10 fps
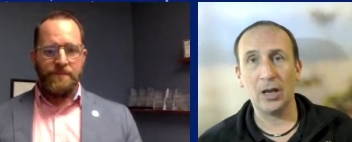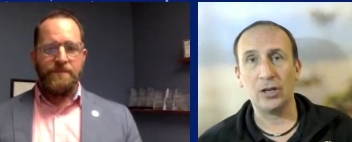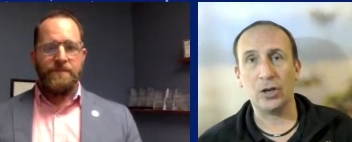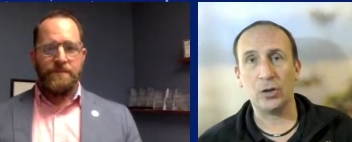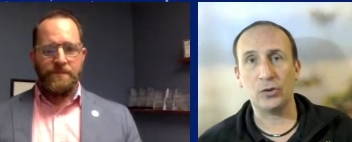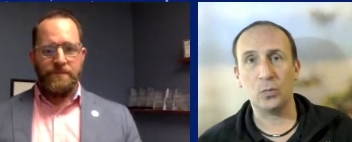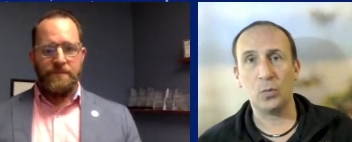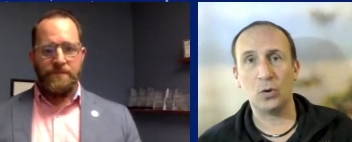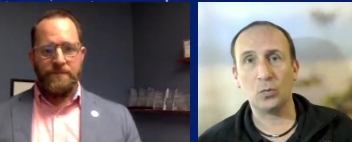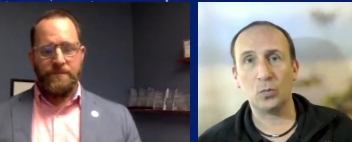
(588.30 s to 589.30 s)
Speaker 1: you know, so
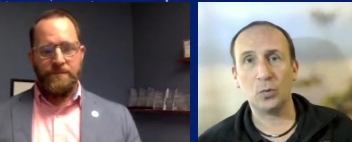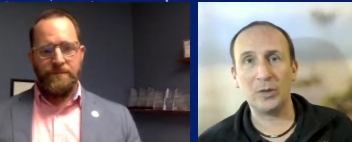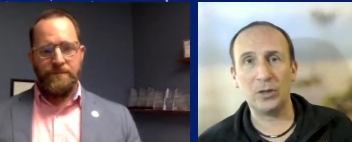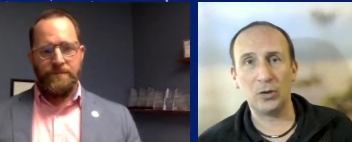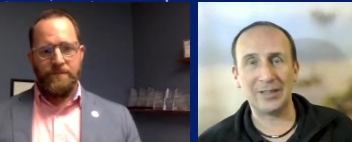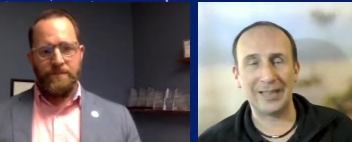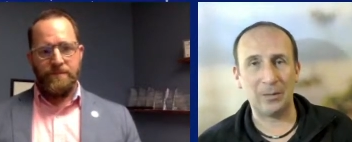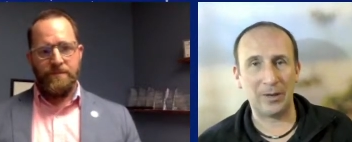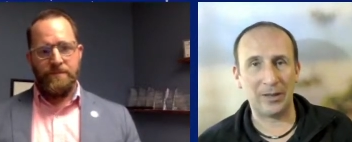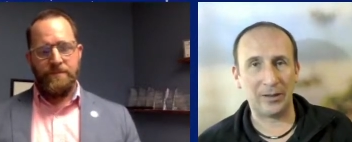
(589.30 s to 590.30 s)
what what we looked at
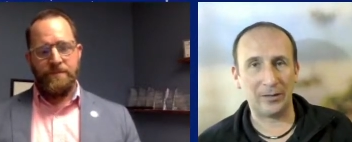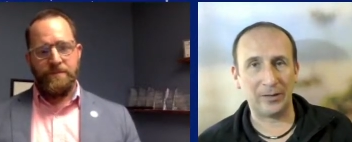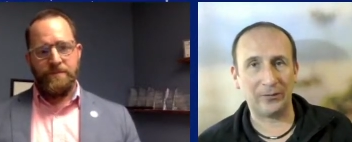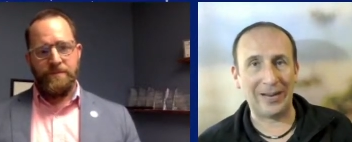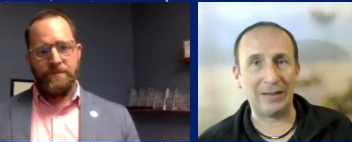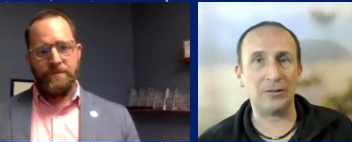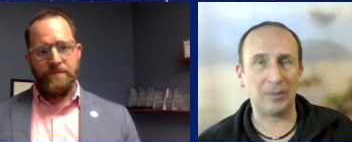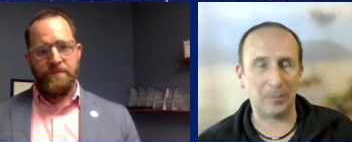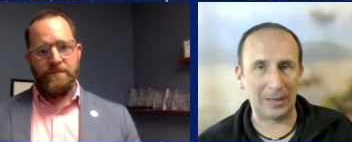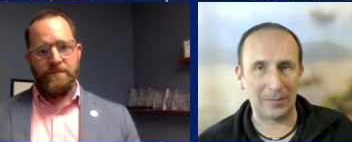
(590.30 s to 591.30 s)
with the, the founder of the
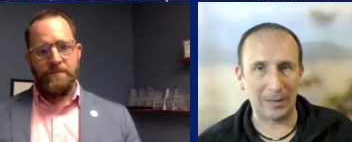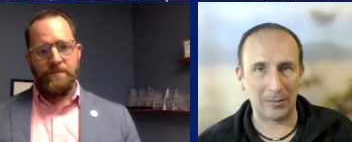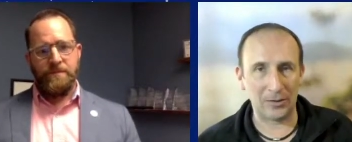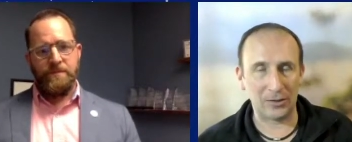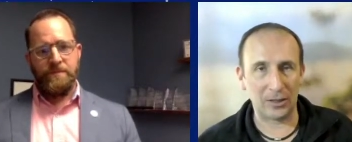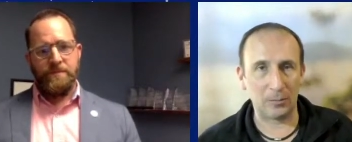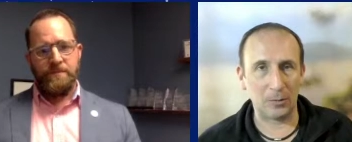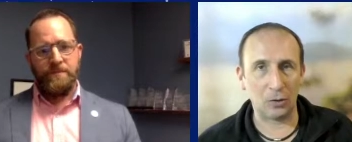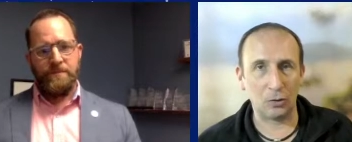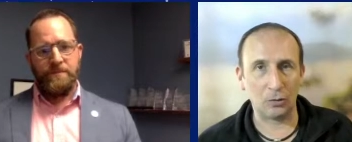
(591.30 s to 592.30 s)
Black Mambas, a gentleman
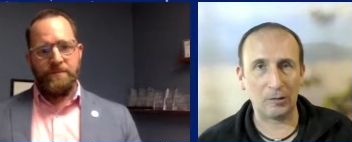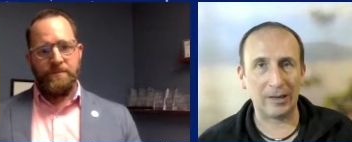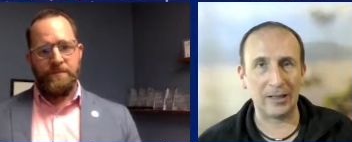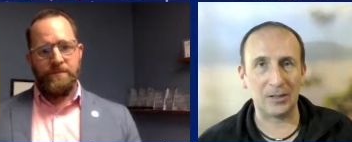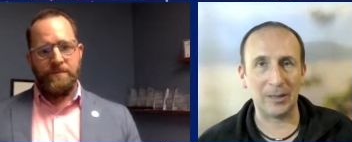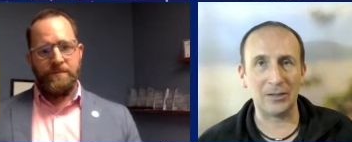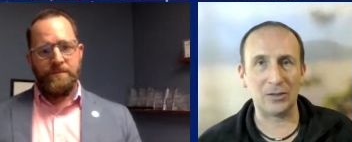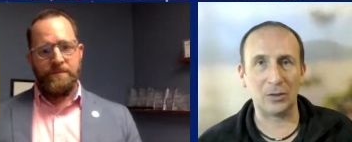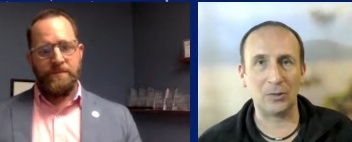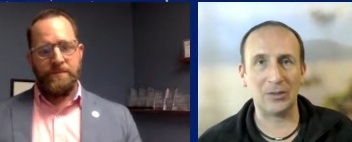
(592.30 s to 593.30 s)
called Craig
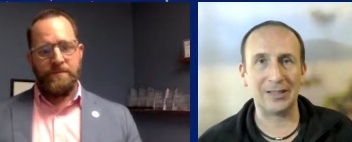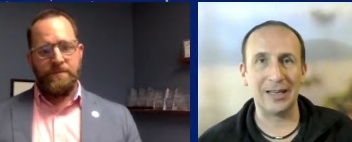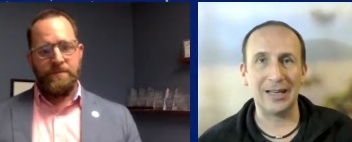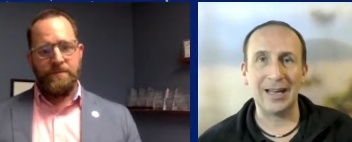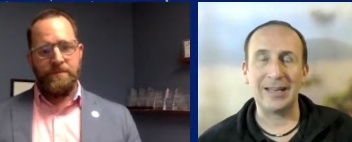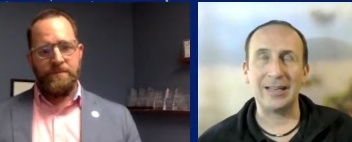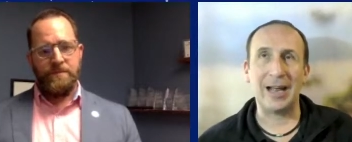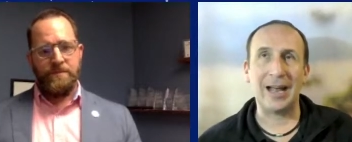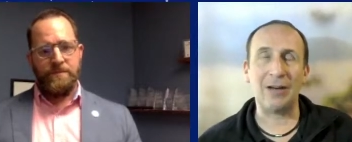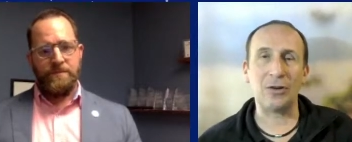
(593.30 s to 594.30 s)
Spencer, was you know
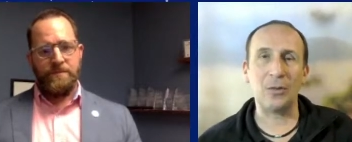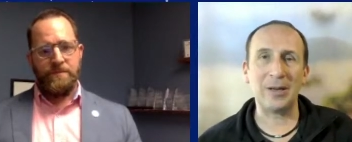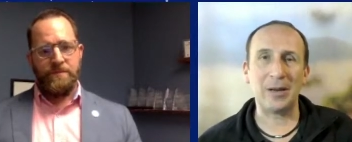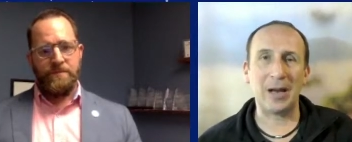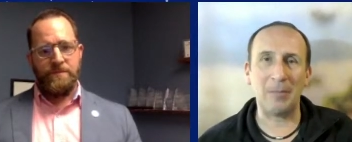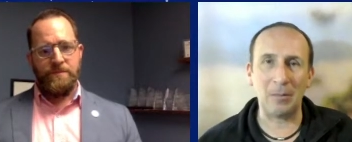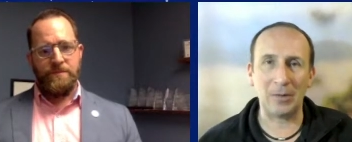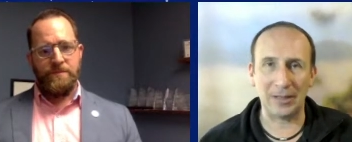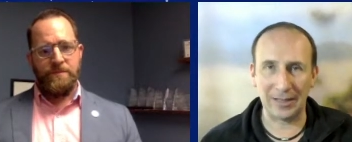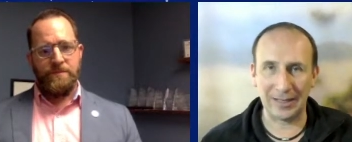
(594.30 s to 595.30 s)
how can we come up
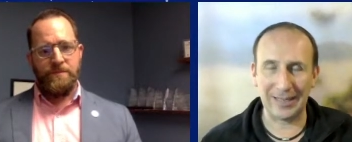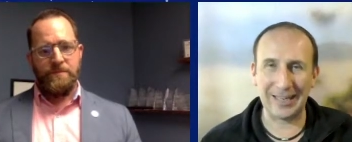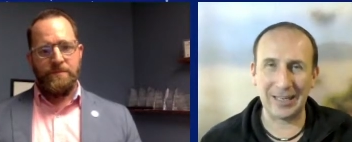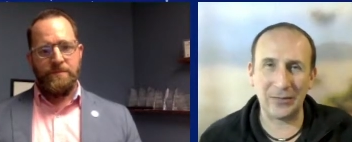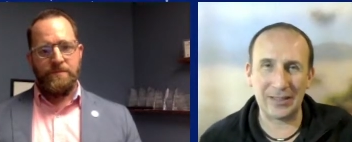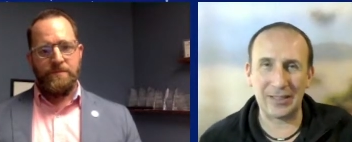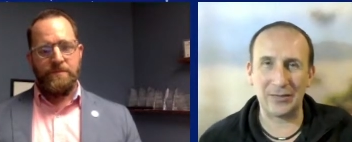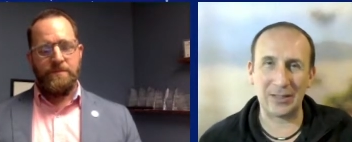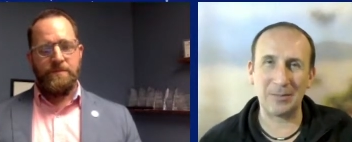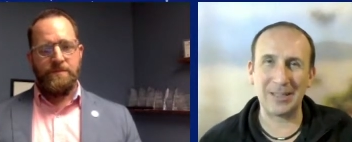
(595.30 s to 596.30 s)
with an innovative
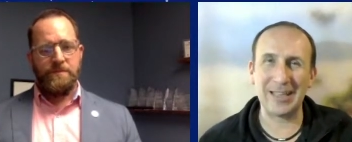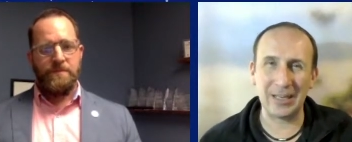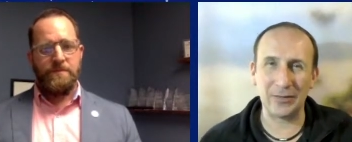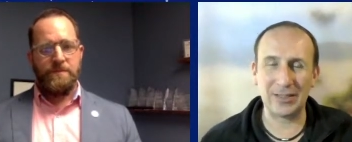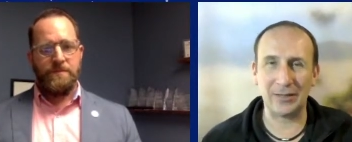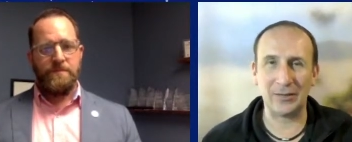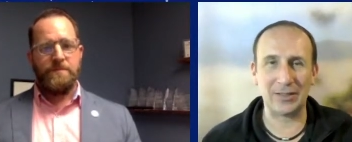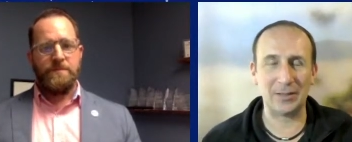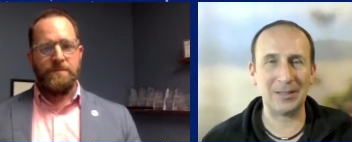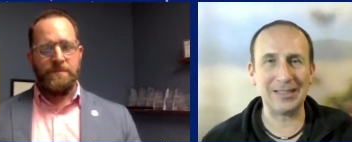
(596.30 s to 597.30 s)
something innovative and
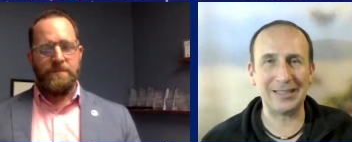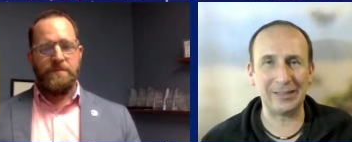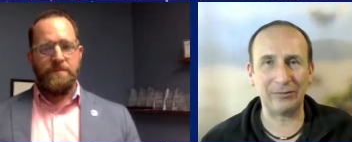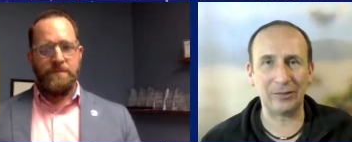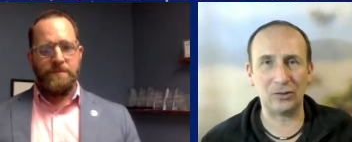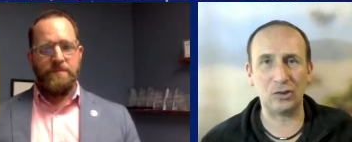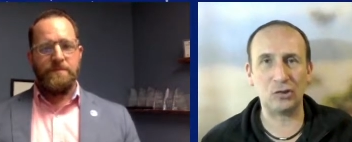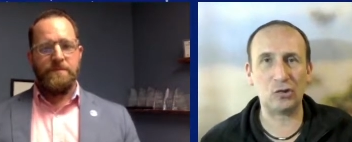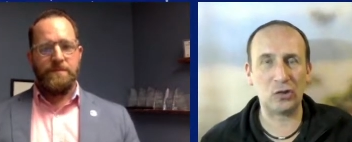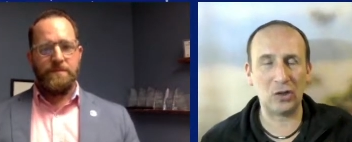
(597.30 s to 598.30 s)
something different to
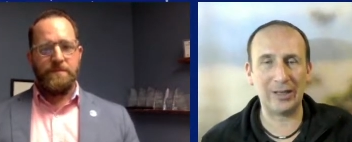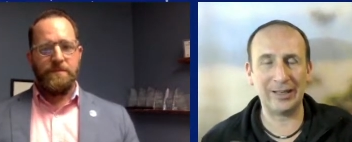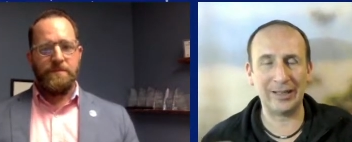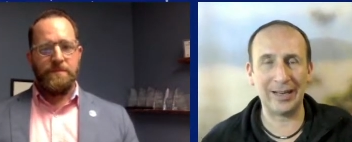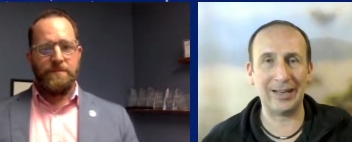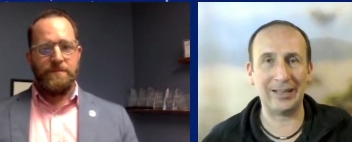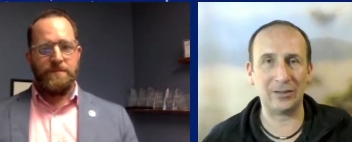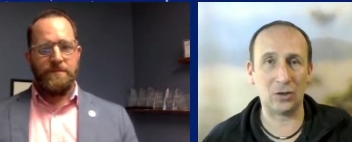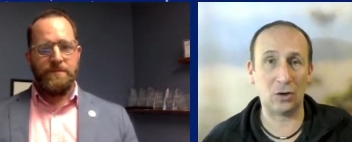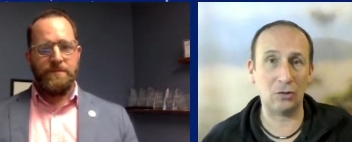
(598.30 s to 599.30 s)
try and
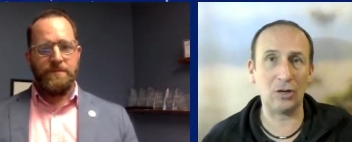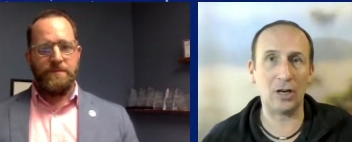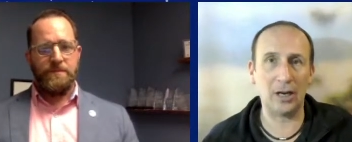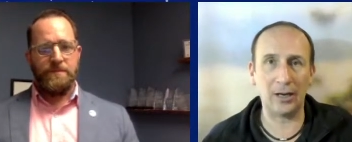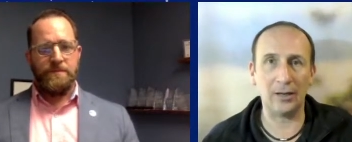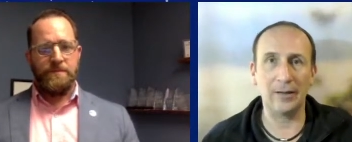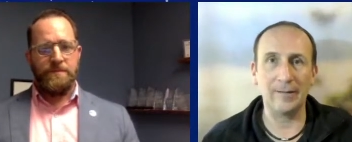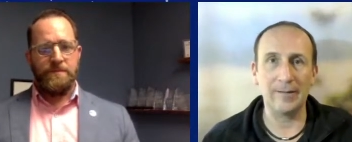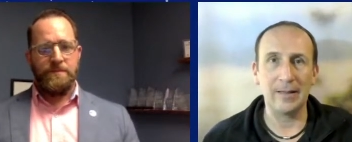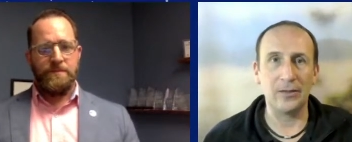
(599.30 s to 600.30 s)
conquer
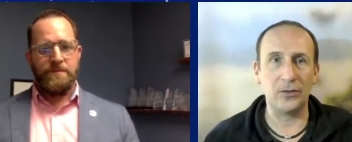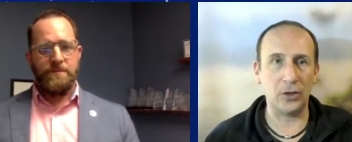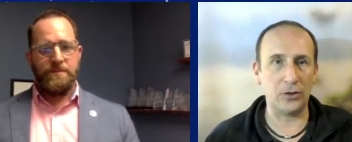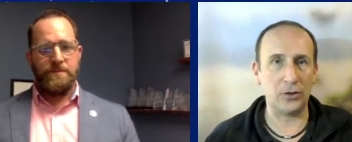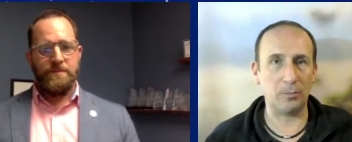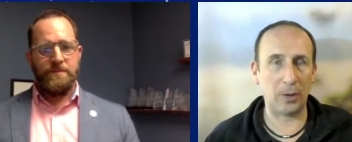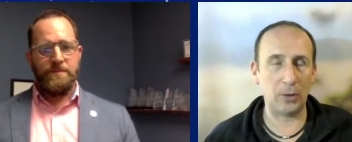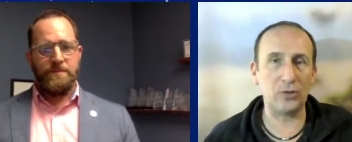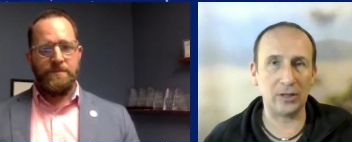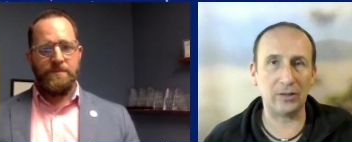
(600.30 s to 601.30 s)
the the
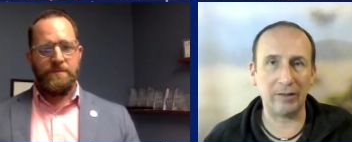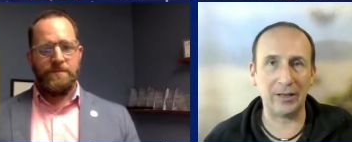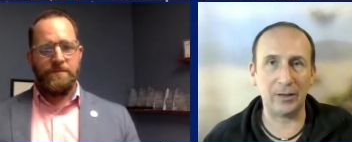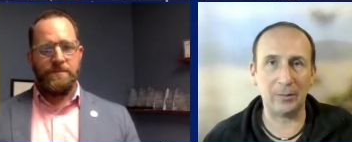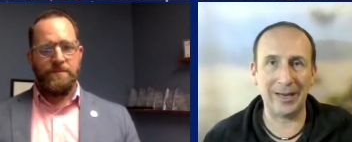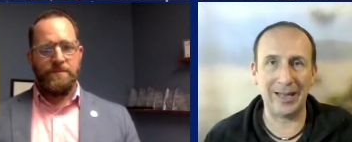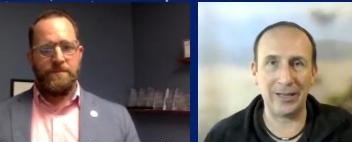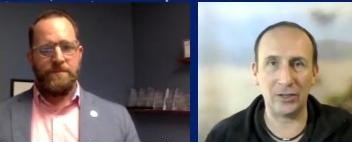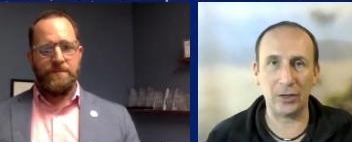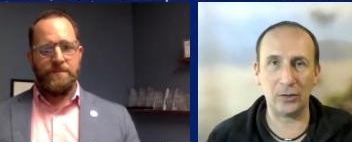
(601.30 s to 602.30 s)
poaching threat that we had.
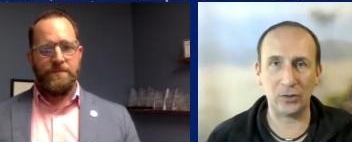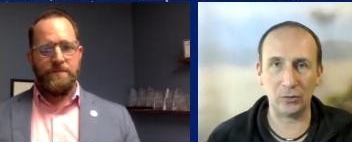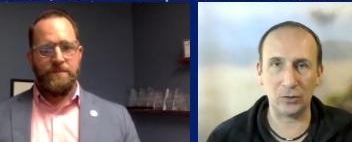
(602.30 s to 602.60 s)
You know, so